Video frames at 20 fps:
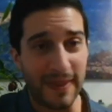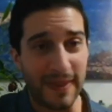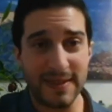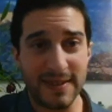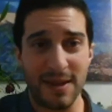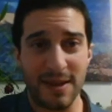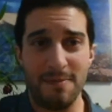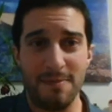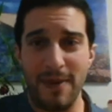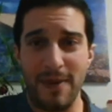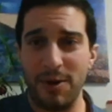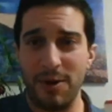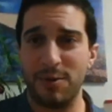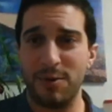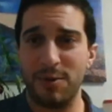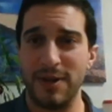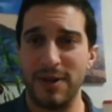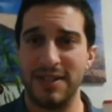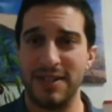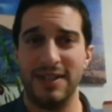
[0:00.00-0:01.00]
mouth
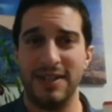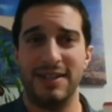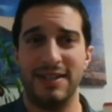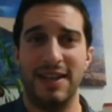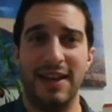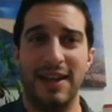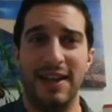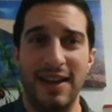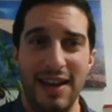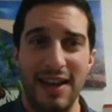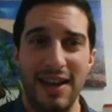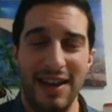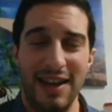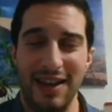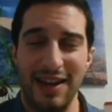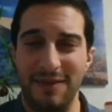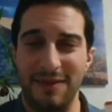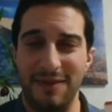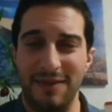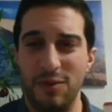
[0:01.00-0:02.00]
rinses that
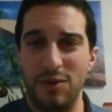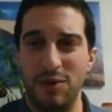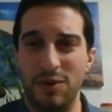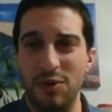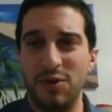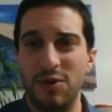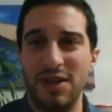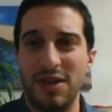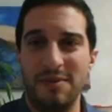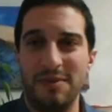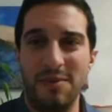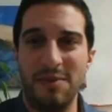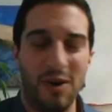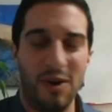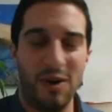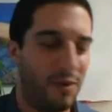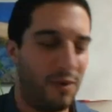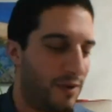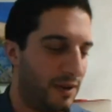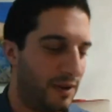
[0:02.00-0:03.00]
if you use them
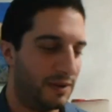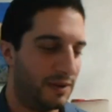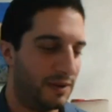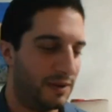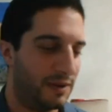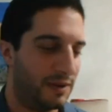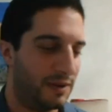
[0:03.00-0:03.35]
over